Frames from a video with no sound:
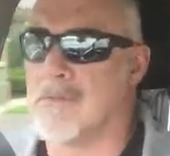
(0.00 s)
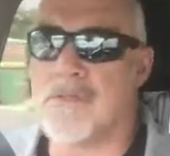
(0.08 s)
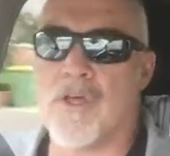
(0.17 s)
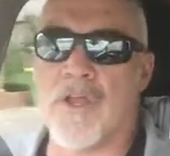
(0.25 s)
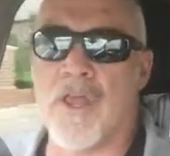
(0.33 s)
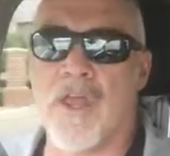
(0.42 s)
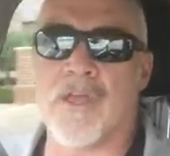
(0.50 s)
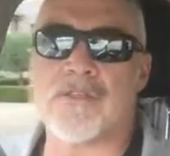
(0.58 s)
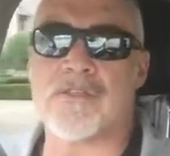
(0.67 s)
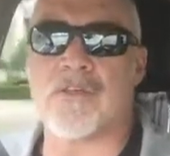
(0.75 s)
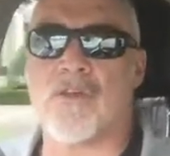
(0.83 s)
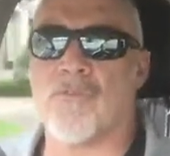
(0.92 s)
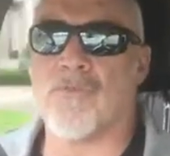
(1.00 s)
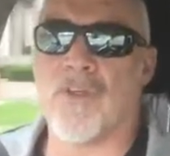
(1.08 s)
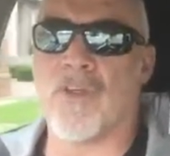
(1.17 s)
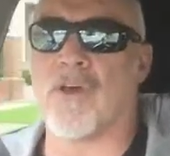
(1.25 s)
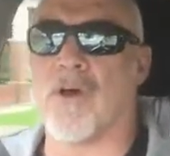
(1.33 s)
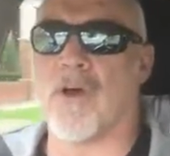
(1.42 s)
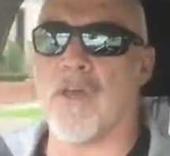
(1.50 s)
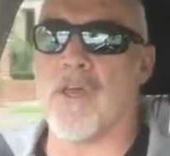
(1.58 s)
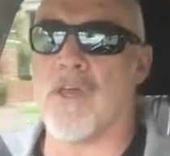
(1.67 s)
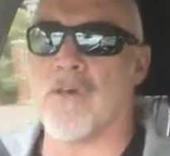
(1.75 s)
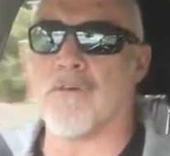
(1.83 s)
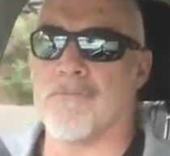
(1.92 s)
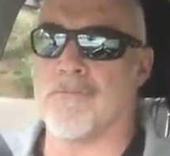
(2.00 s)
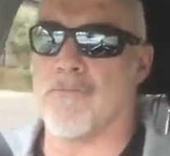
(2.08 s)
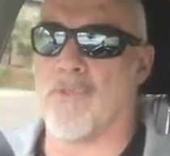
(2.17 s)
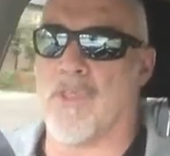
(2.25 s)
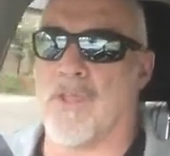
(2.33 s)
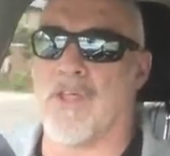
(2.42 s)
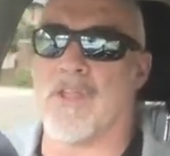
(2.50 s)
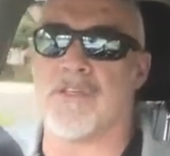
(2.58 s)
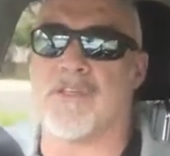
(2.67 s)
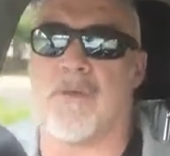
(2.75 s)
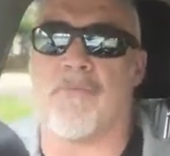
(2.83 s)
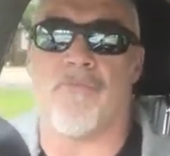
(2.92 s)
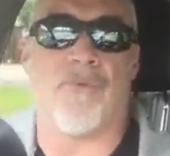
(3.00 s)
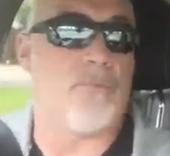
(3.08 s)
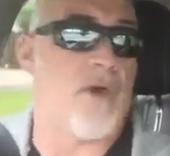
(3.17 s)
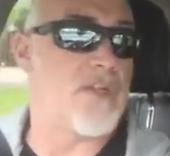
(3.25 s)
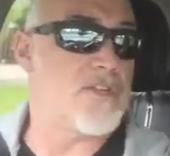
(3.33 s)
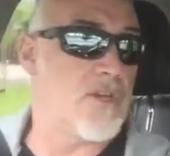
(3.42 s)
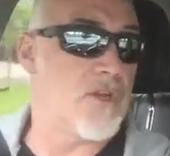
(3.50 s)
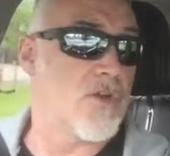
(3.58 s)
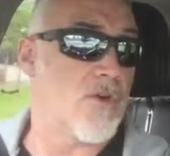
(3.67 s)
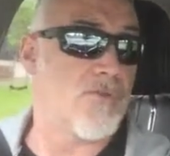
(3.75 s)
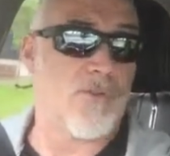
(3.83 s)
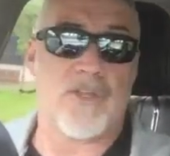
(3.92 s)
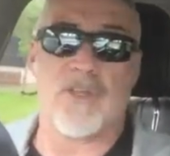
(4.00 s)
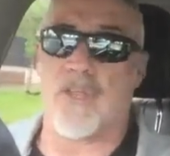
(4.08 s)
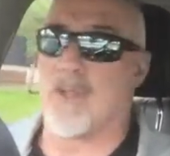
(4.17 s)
Tony Angus, the conflict guy here, with another tip for managing conflict and